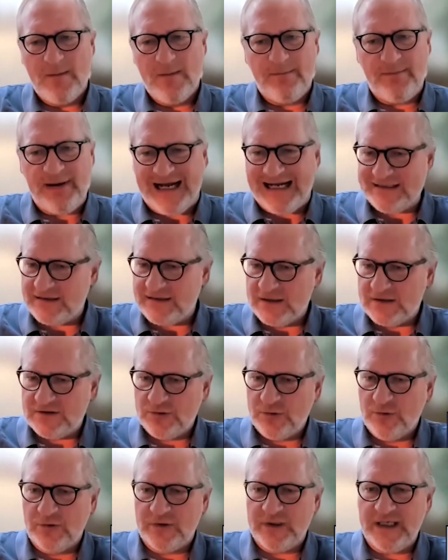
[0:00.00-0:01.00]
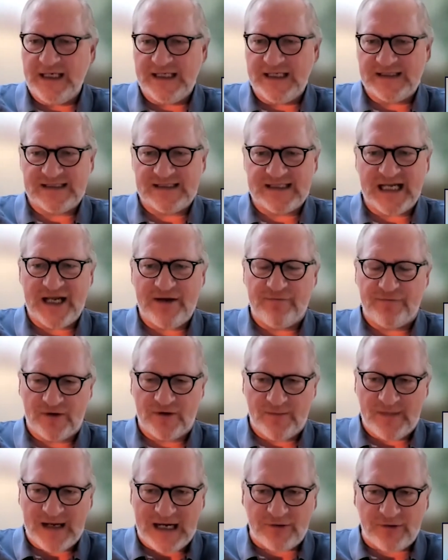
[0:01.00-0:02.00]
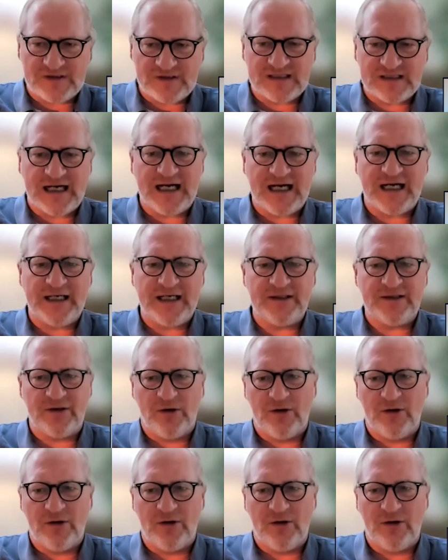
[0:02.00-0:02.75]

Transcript: patent attorney, let's say, from outside,